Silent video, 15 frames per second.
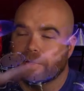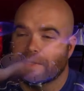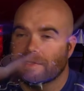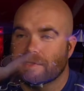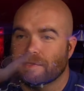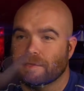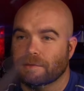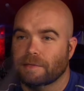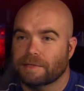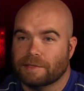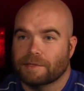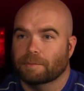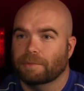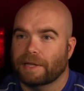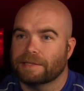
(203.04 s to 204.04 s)
well, this is
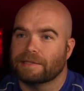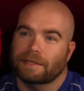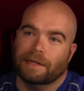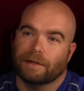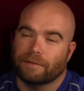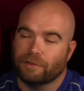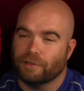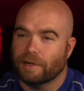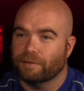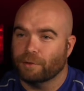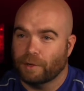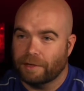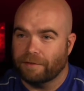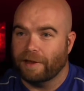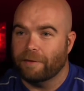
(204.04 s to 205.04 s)
a blessing. I don't have to drive
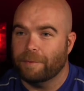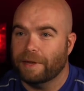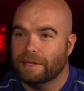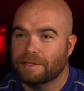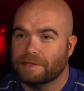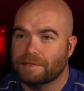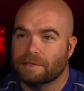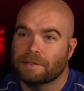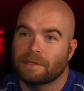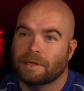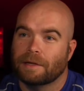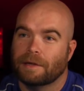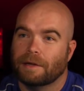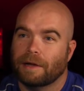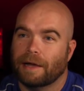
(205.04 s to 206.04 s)
25 minutes.
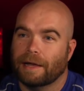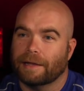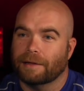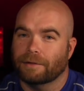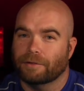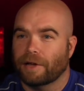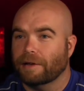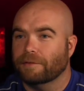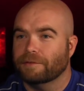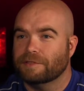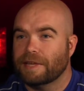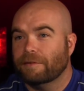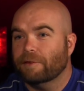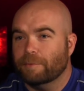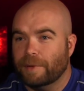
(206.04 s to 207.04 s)
I can drive
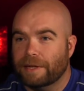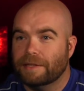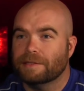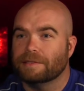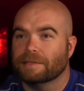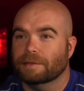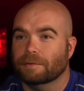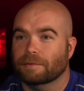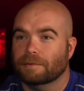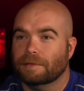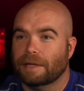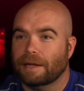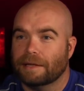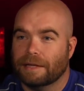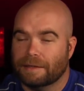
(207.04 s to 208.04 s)
7 minutes and
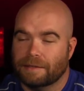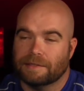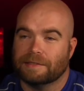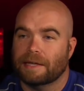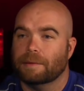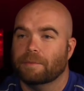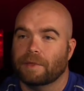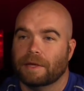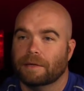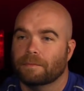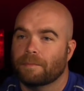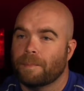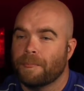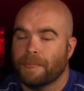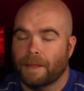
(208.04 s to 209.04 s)
get the same thing.
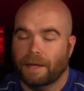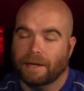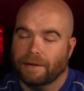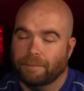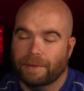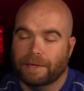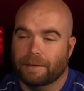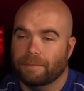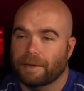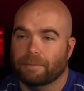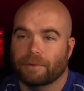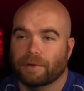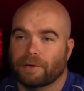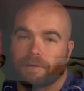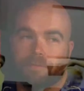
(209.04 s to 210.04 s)
And I've been a member